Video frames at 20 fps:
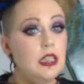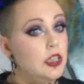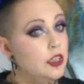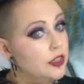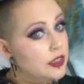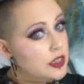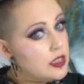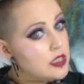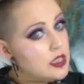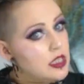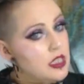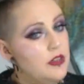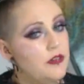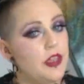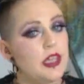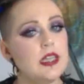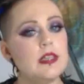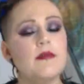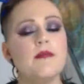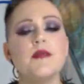years
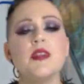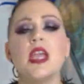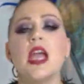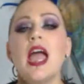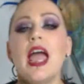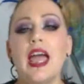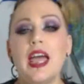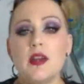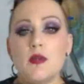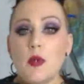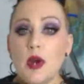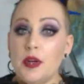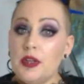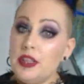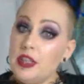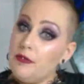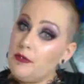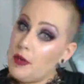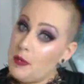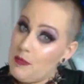even, and
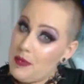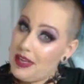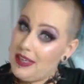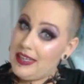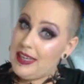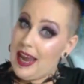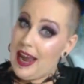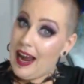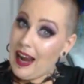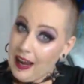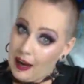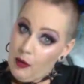wearing it for many